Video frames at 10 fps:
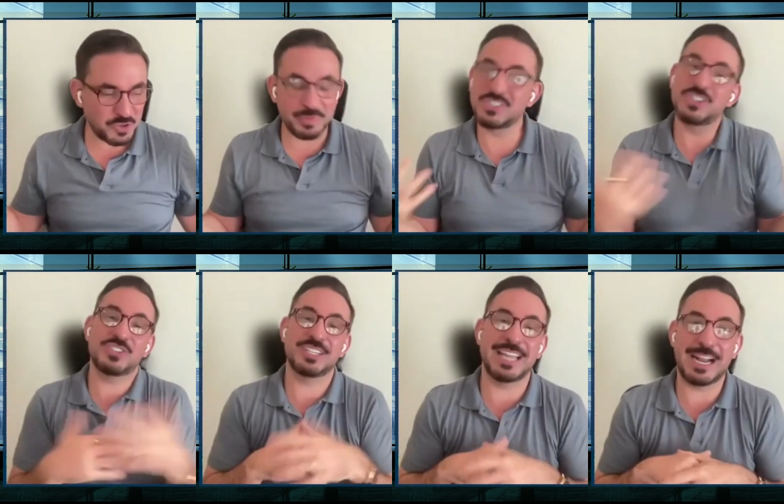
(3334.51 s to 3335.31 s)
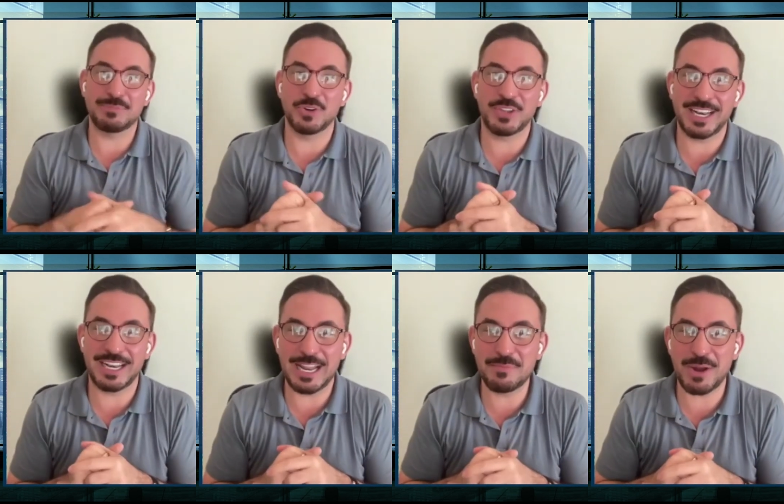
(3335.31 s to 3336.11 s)
And the actual position that
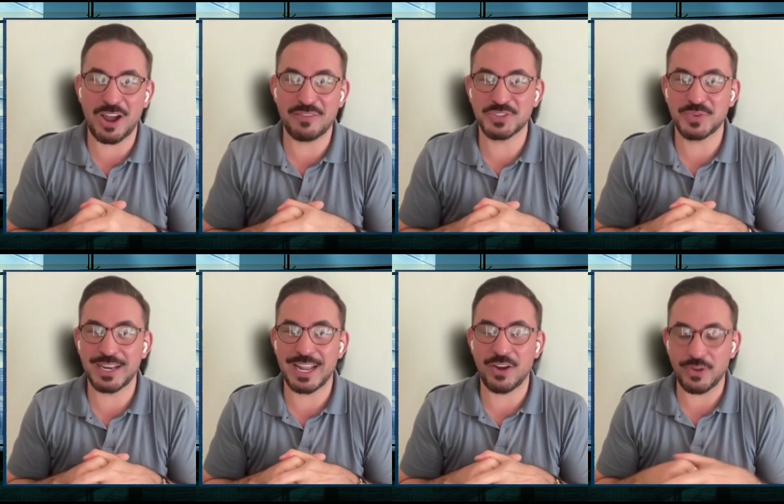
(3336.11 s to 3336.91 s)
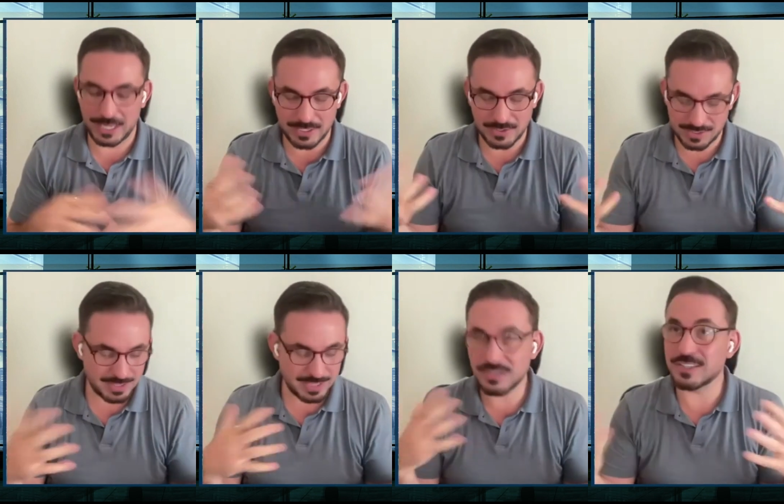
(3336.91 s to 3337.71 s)
I'm located in my office right now
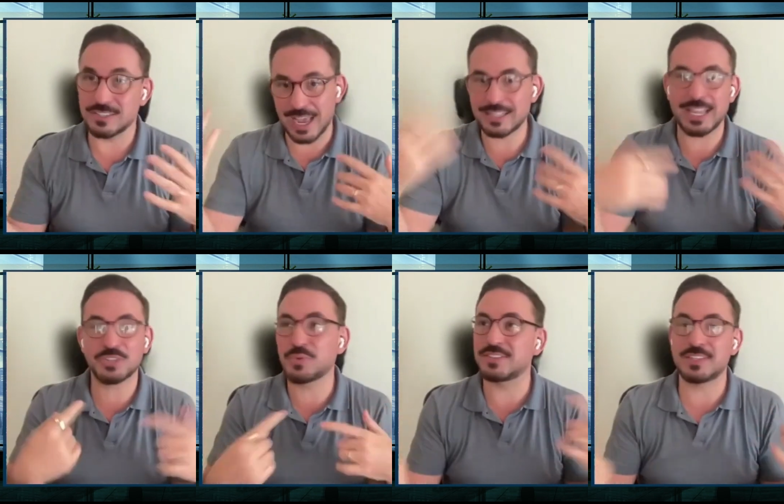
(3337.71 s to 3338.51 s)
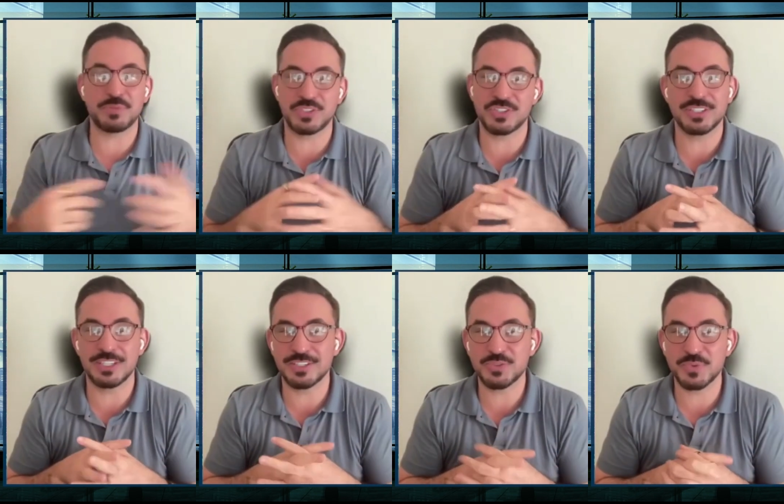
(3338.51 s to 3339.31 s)
is this exact
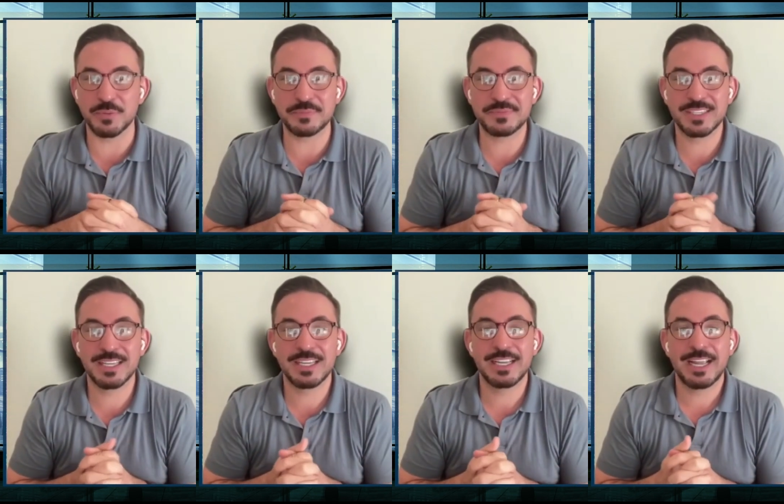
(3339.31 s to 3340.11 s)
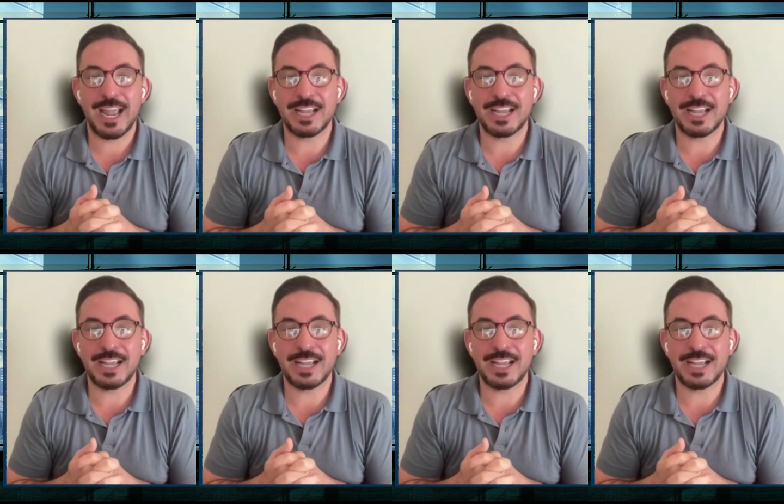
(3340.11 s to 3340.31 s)
XYZ position in this room.